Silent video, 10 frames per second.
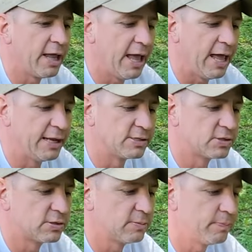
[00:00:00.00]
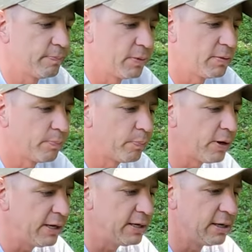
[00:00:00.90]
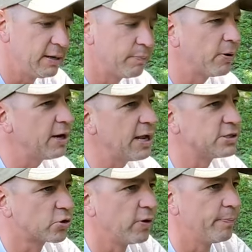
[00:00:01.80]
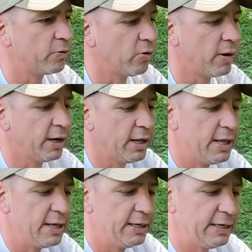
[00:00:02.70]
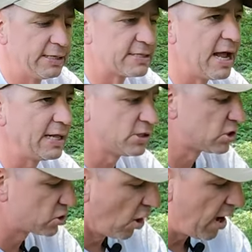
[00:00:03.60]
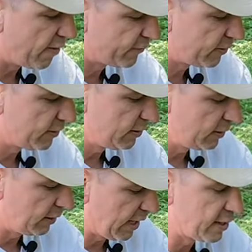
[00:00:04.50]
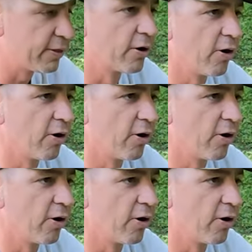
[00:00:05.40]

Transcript: it, and it's pretty nice grip to it. It's not soft like the